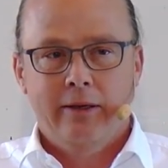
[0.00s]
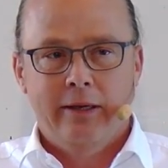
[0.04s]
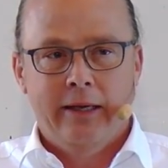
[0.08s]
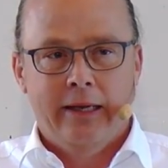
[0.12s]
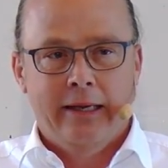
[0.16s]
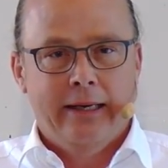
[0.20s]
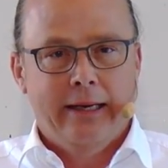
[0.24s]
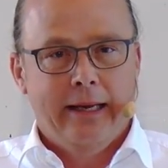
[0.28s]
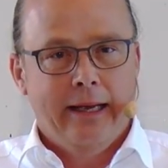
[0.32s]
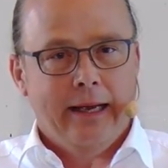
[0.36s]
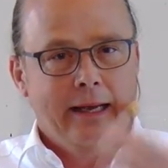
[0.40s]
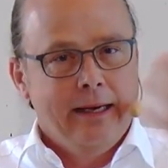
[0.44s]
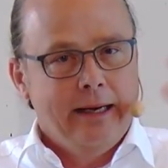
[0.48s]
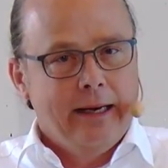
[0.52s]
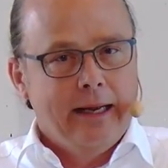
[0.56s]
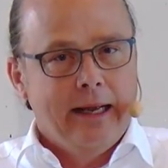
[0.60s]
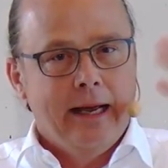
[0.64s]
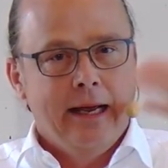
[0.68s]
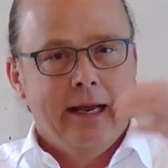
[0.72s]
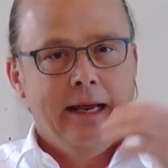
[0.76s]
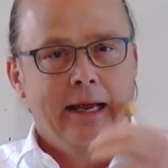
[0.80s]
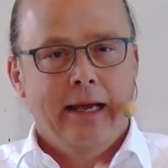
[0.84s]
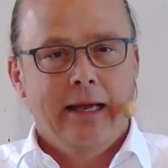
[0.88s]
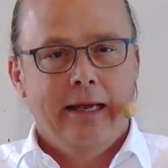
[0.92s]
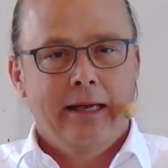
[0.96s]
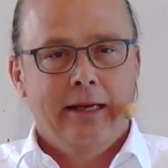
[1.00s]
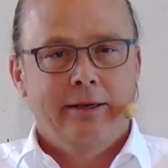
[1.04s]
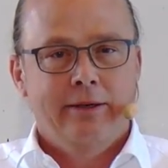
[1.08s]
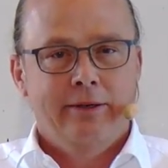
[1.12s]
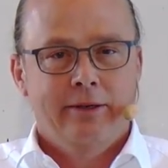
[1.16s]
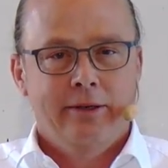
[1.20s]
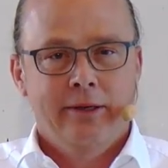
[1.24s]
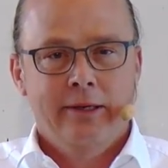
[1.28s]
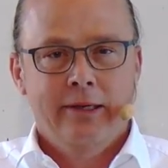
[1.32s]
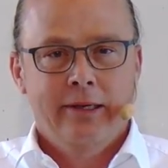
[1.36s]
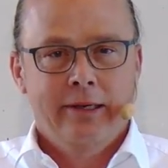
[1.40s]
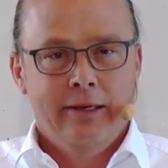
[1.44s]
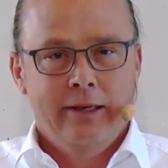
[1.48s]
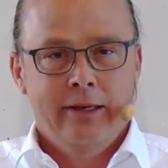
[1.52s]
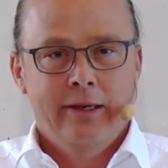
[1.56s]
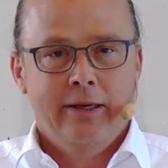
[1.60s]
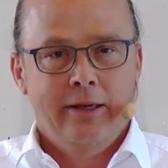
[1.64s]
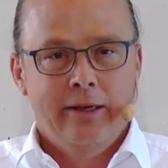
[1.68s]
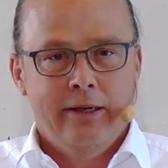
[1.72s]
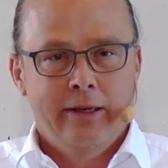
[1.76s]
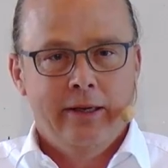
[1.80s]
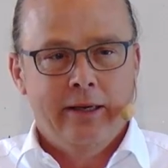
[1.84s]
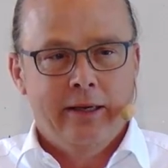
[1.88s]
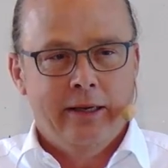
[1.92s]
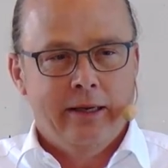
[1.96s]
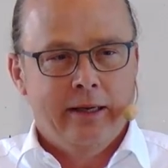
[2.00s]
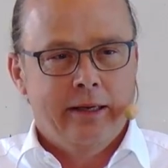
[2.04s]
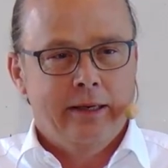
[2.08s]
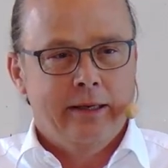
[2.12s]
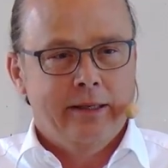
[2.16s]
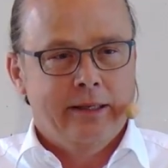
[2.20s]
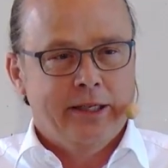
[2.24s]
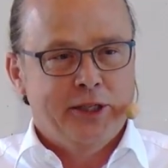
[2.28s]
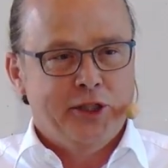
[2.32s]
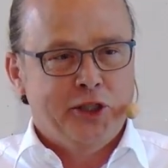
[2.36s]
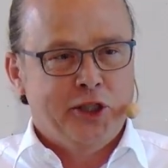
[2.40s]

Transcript: And then I had the